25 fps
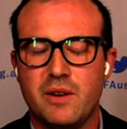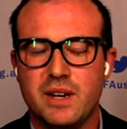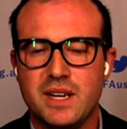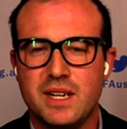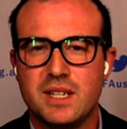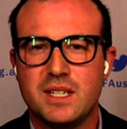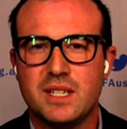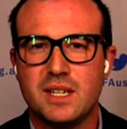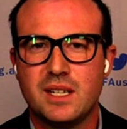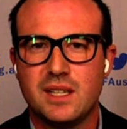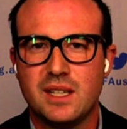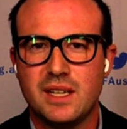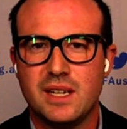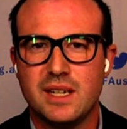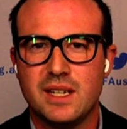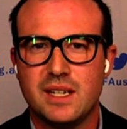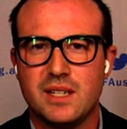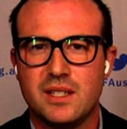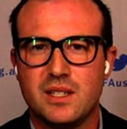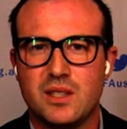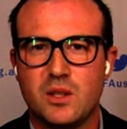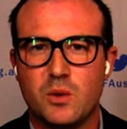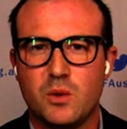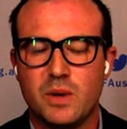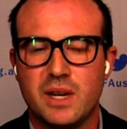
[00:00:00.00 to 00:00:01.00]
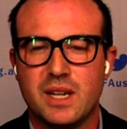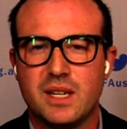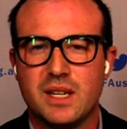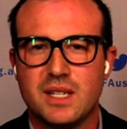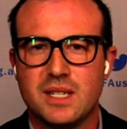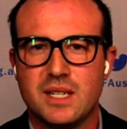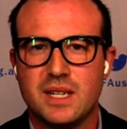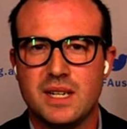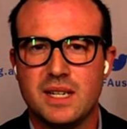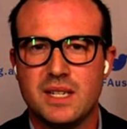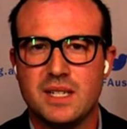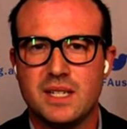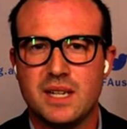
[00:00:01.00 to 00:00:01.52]
is clear that we can
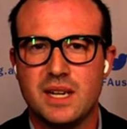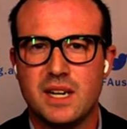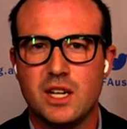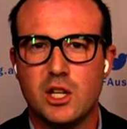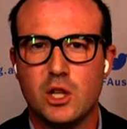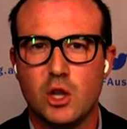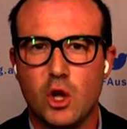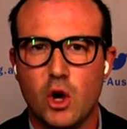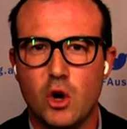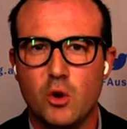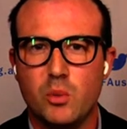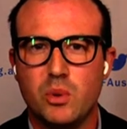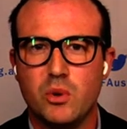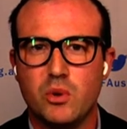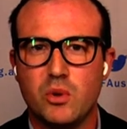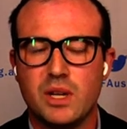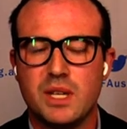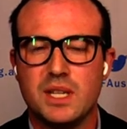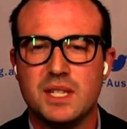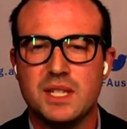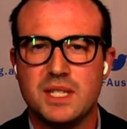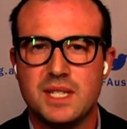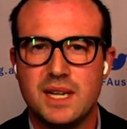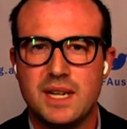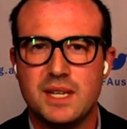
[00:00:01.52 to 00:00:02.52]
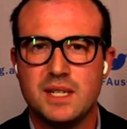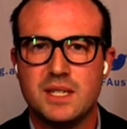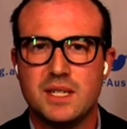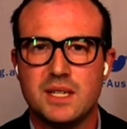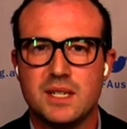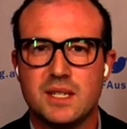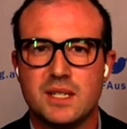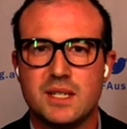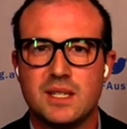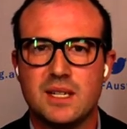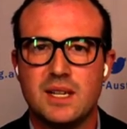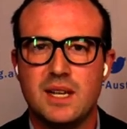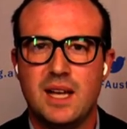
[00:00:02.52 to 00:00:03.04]
see is a global
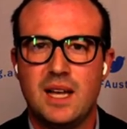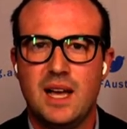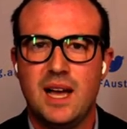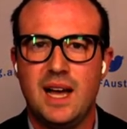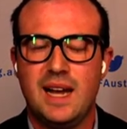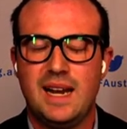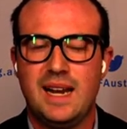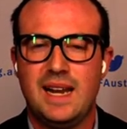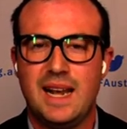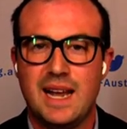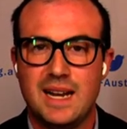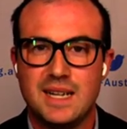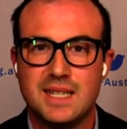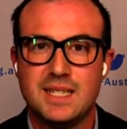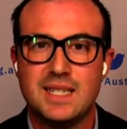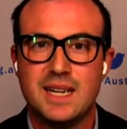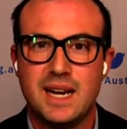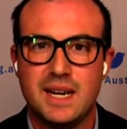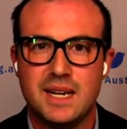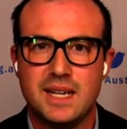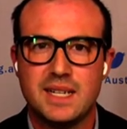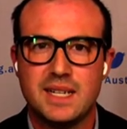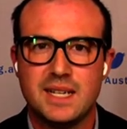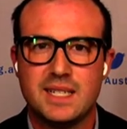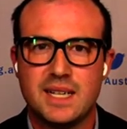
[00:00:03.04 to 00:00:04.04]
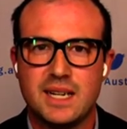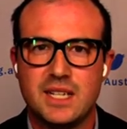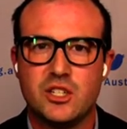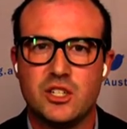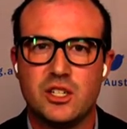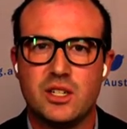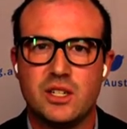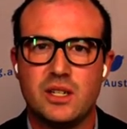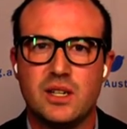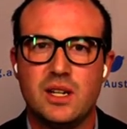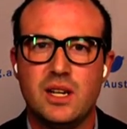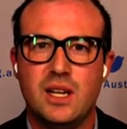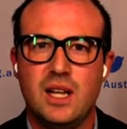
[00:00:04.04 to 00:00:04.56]
consensus against
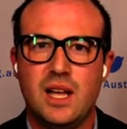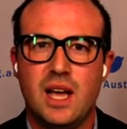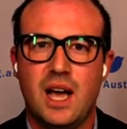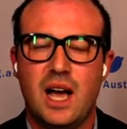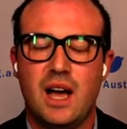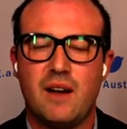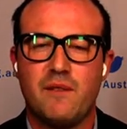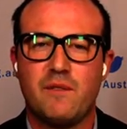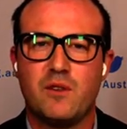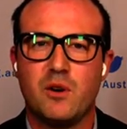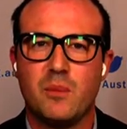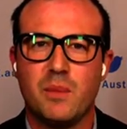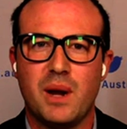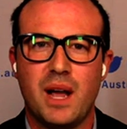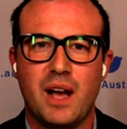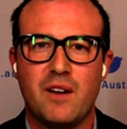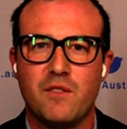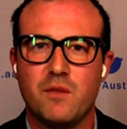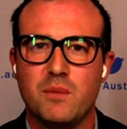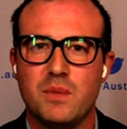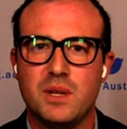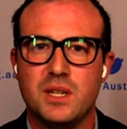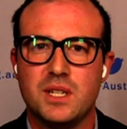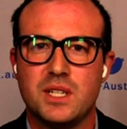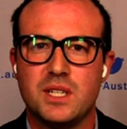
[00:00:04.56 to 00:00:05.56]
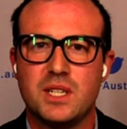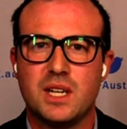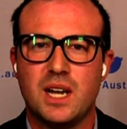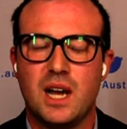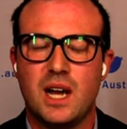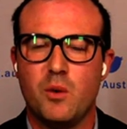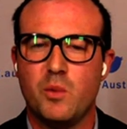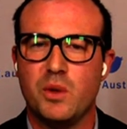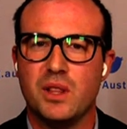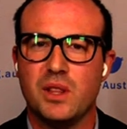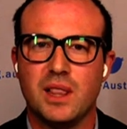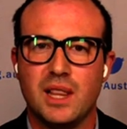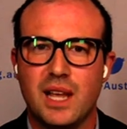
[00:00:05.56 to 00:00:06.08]
annexation from governments
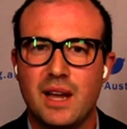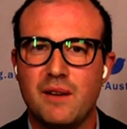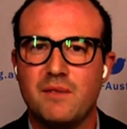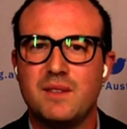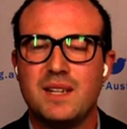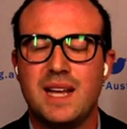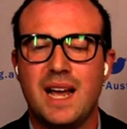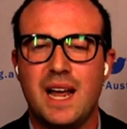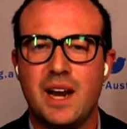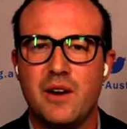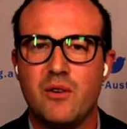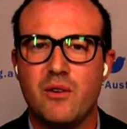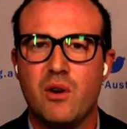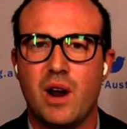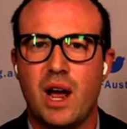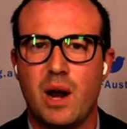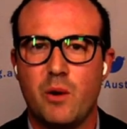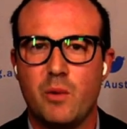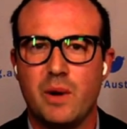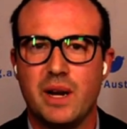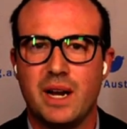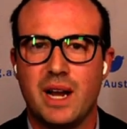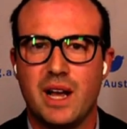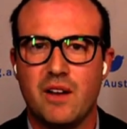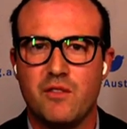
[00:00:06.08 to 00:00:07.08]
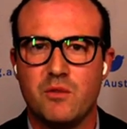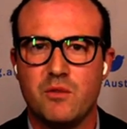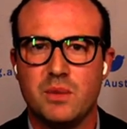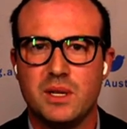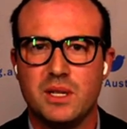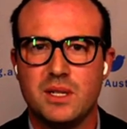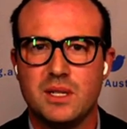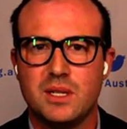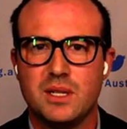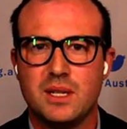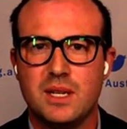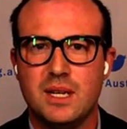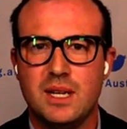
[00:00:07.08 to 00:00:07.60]
with left and right-wing
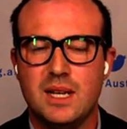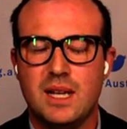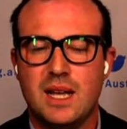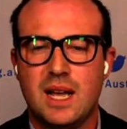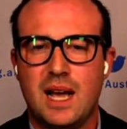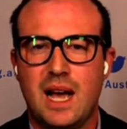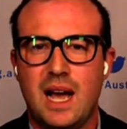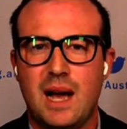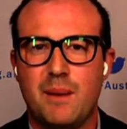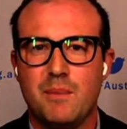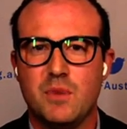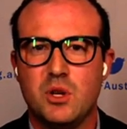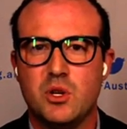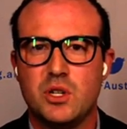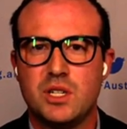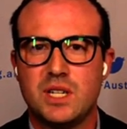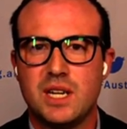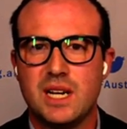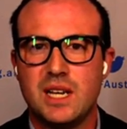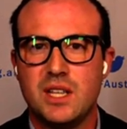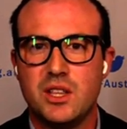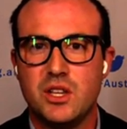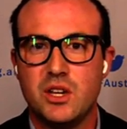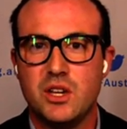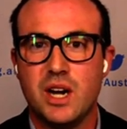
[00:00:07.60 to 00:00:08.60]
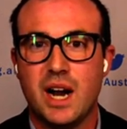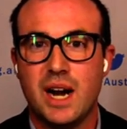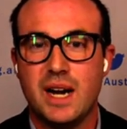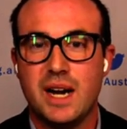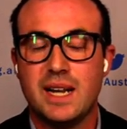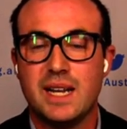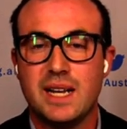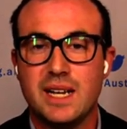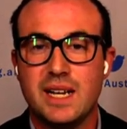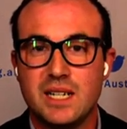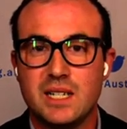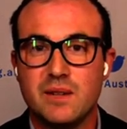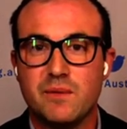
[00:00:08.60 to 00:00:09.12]
governments. You see in the
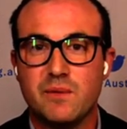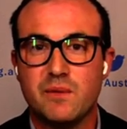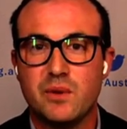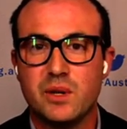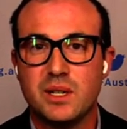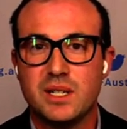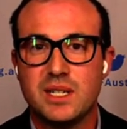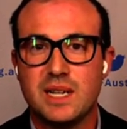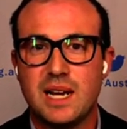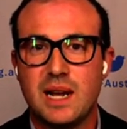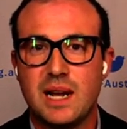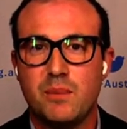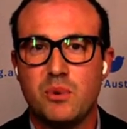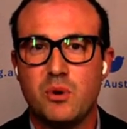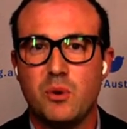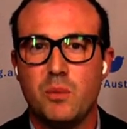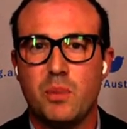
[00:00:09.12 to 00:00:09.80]
United Kingdom, for example,